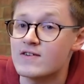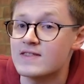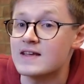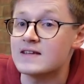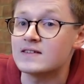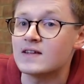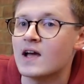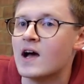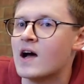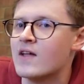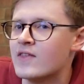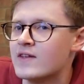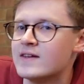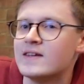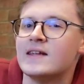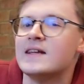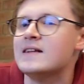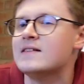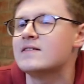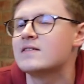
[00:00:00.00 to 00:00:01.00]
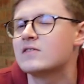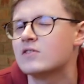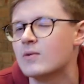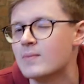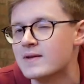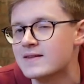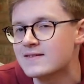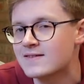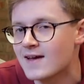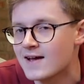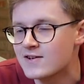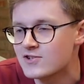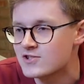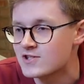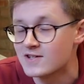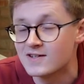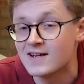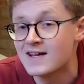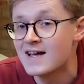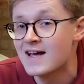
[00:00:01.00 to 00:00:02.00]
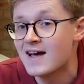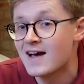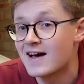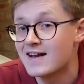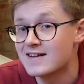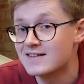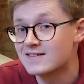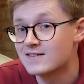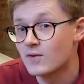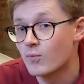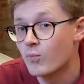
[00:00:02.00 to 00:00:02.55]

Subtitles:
of this car that needs some attention. And it's the